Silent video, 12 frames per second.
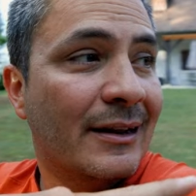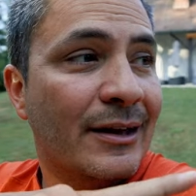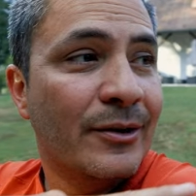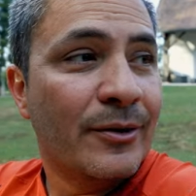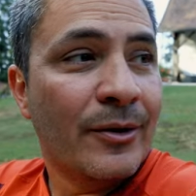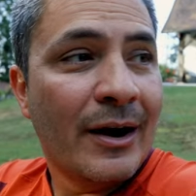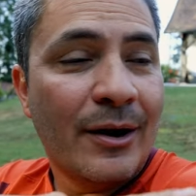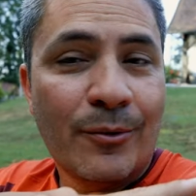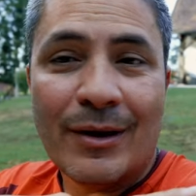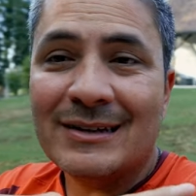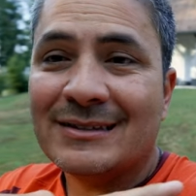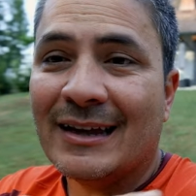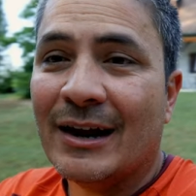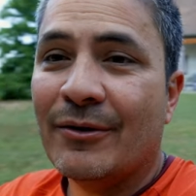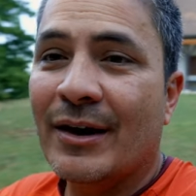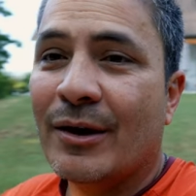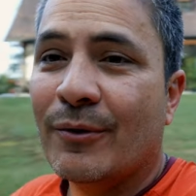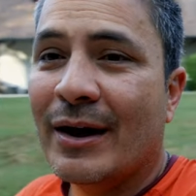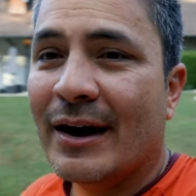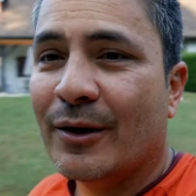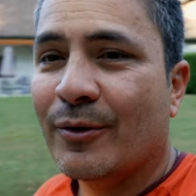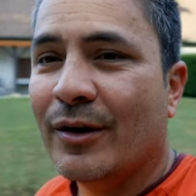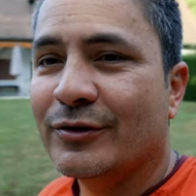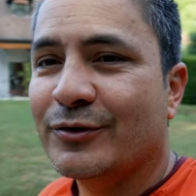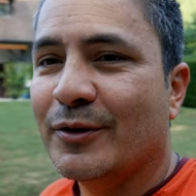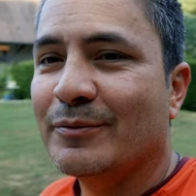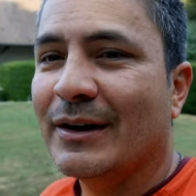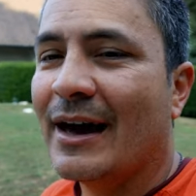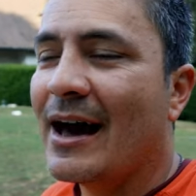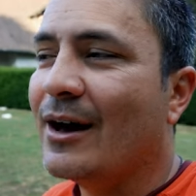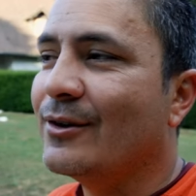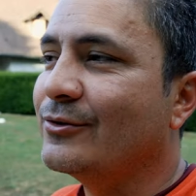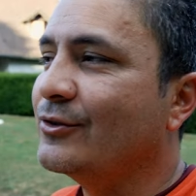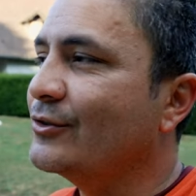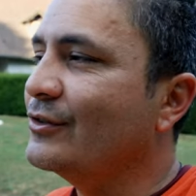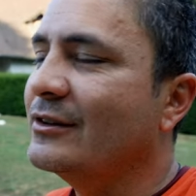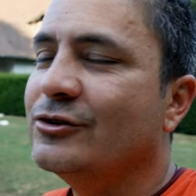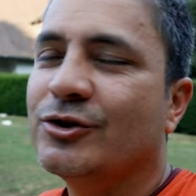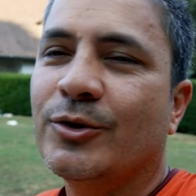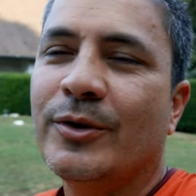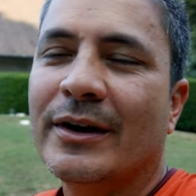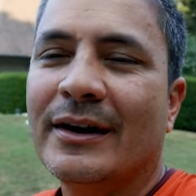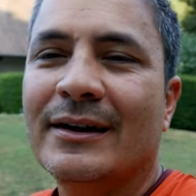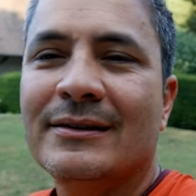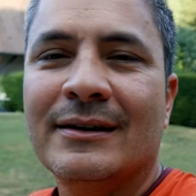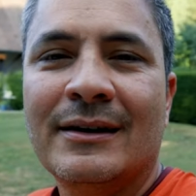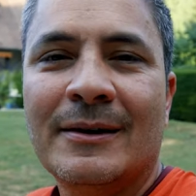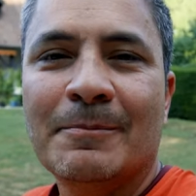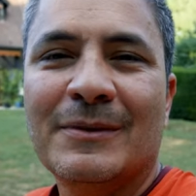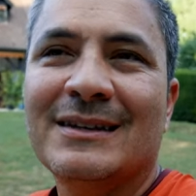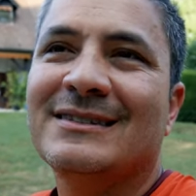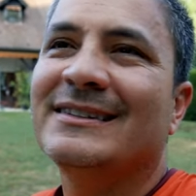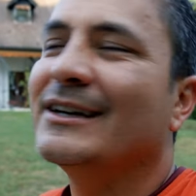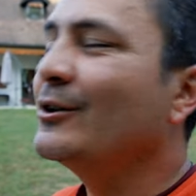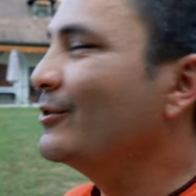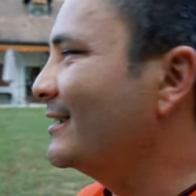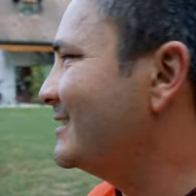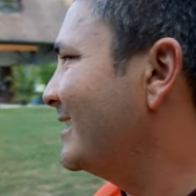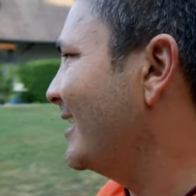little rest area right across from the house, just enjoying it, the stillness